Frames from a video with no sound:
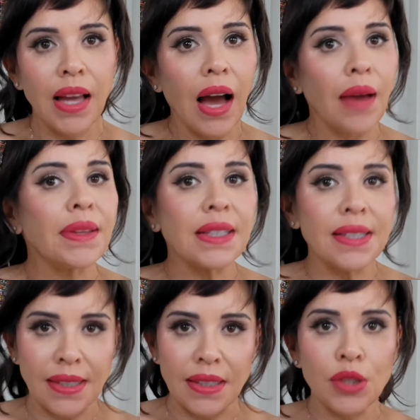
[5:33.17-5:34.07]
I mean,
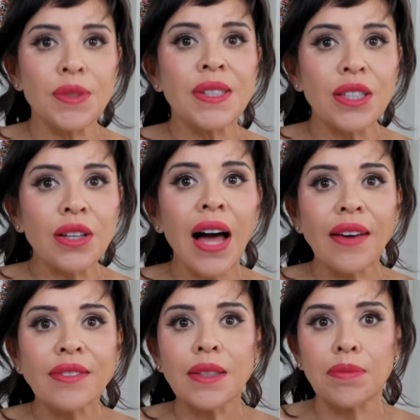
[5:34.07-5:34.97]
listen, you still
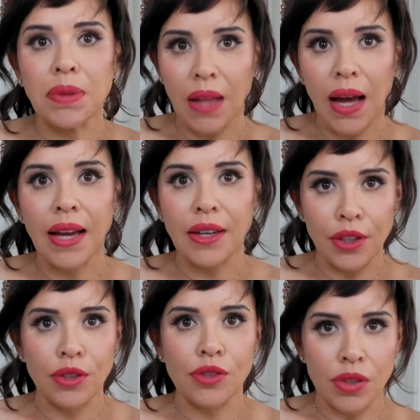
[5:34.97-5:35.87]
have to apply to
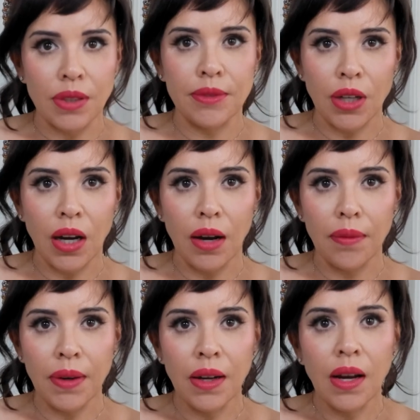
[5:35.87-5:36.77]
your dream
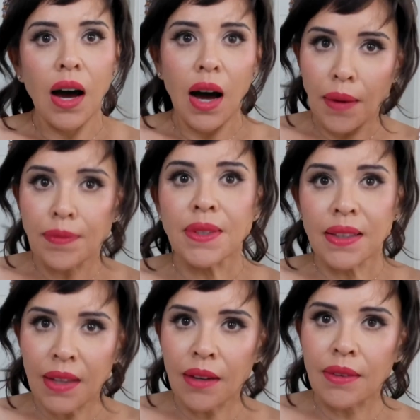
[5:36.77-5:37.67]
job.
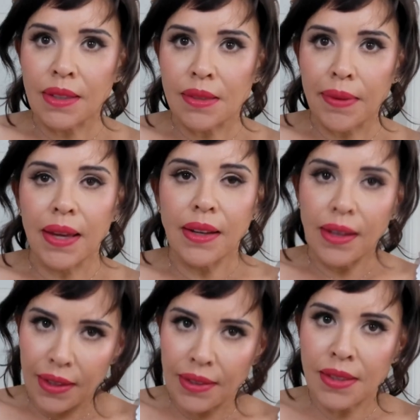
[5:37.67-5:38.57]
Update that resume,
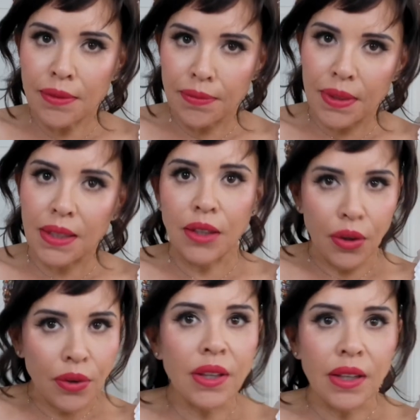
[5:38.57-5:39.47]
hit submit,
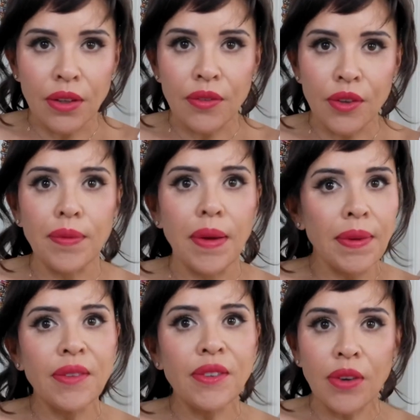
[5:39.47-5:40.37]
go to the interview,
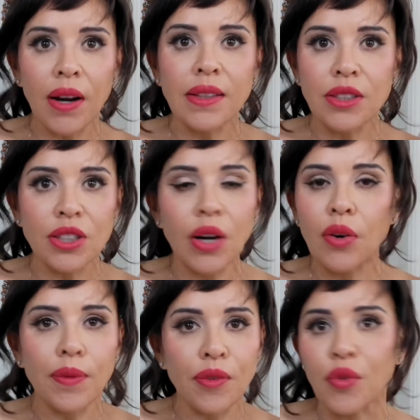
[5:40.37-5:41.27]
maybe even cry in the
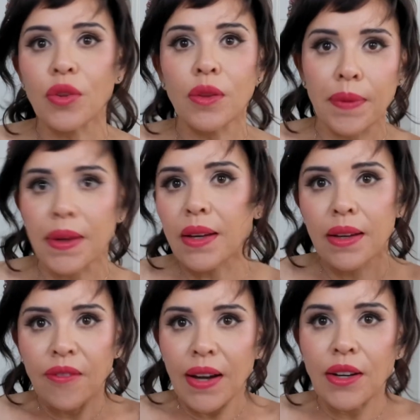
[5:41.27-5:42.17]
shower before the
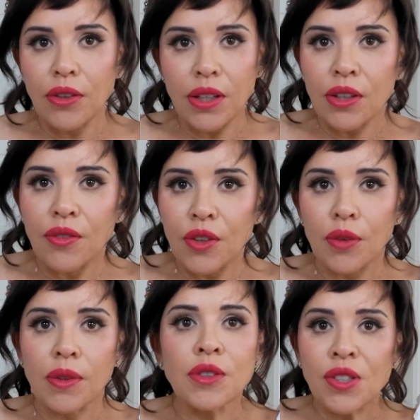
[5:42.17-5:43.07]
big final
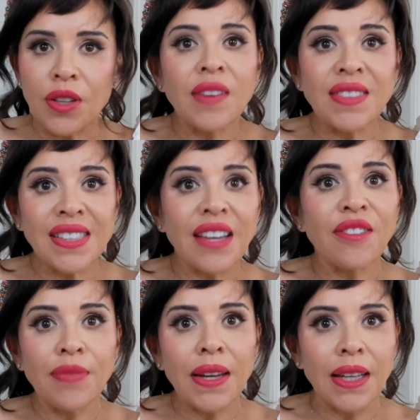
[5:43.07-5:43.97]
interview. You still have to
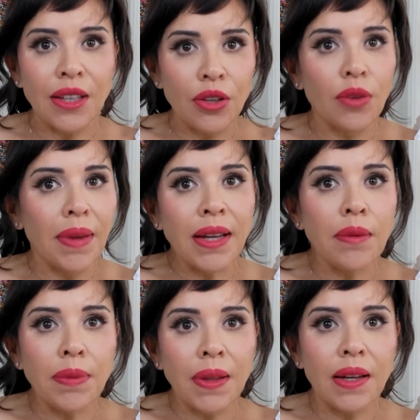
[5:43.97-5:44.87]
save money, make
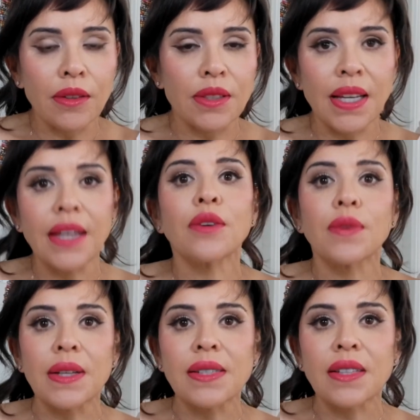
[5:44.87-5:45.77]
a plan or take a
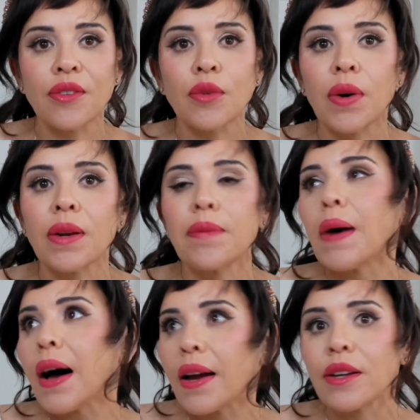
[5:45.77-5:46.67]
risk if you want to
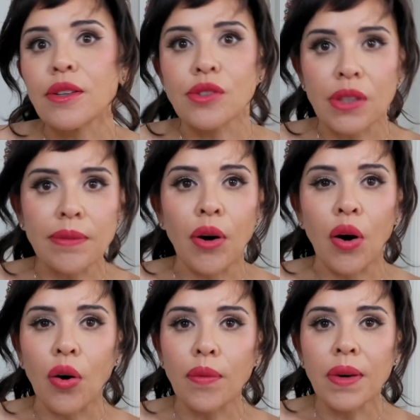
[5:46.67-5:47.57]
buy your dream
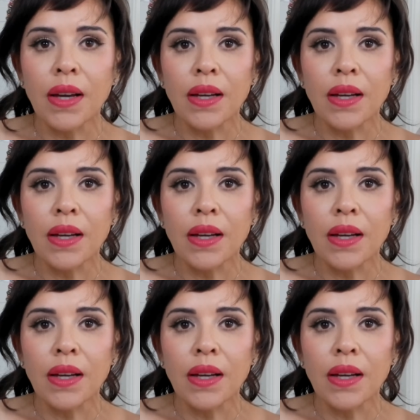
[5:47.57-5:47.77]
home.